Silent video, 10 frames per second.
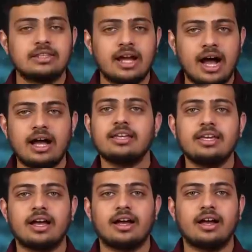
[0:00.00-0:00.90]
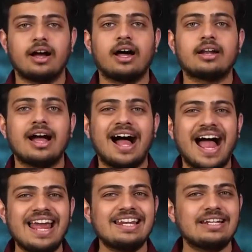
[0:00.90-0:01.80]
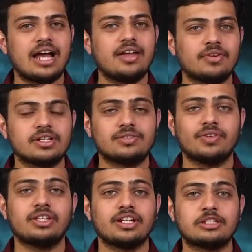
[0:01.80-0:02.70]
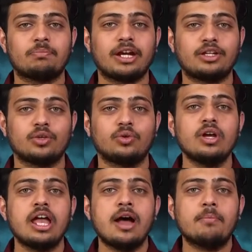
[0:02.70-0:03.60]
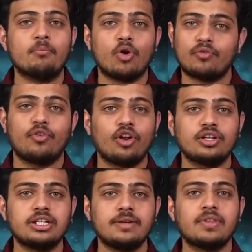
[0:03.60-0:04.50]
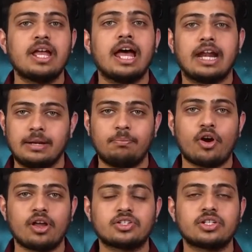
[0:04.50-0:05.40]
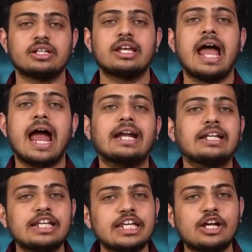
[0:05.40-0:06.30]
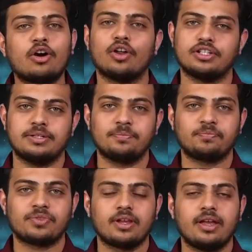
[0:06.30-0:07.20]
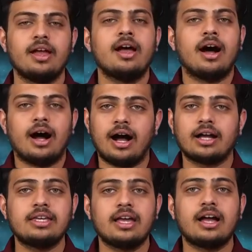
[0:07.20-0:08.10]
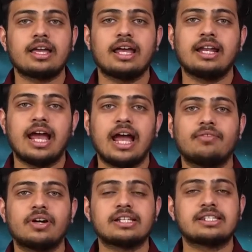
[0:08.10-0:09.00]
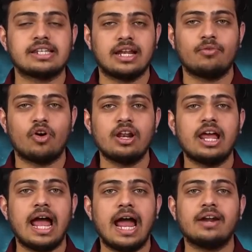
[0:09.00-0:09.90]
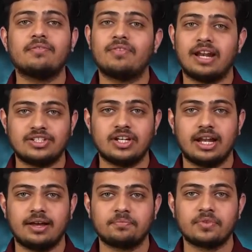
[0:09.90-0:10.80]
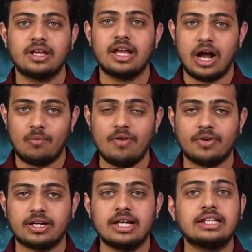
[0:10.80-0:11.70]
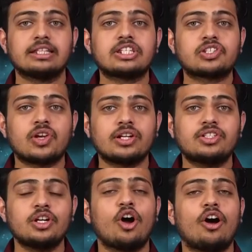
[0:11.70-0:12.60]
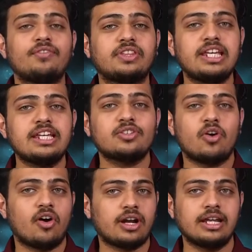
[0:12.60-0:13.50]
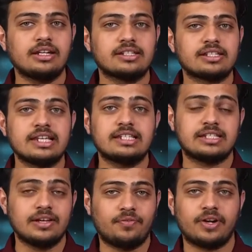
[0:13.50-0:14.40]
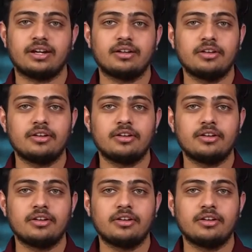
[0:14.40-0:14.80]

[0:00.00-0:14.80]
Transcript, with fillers: The archaea are highly diverse with respect to morphology, reproduction and ecology. Archaea can have a cell wall and flagella. However, the structure of these organelles is different.